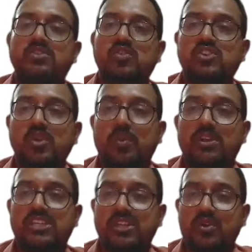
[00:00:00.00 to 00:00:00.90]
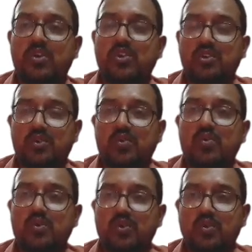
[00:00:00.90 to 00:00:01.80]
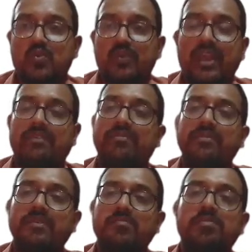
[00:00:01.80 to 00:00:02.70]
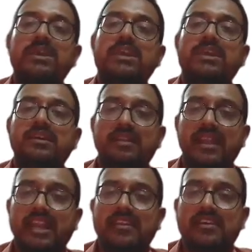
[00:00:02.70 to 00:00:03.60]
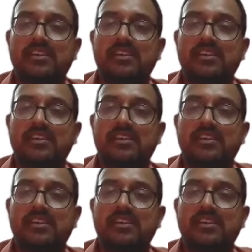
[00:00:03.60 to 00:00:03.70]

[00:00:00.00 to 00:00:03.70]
So 0.0225 P, right?